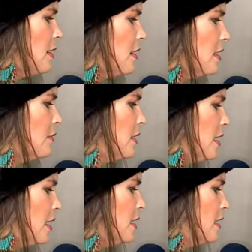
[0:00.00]
why I need, we
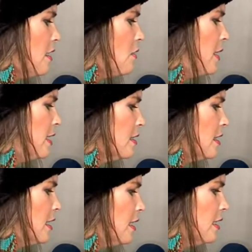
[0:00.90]
needed to not wait till
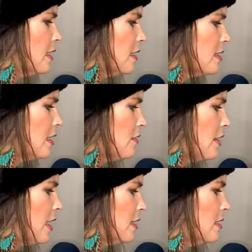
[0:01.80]
the end because I know
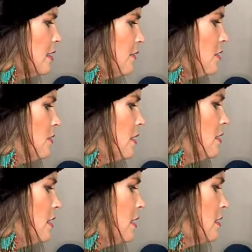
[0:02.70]
they had stuff going
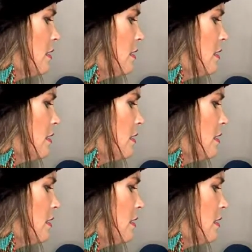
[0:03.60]
on.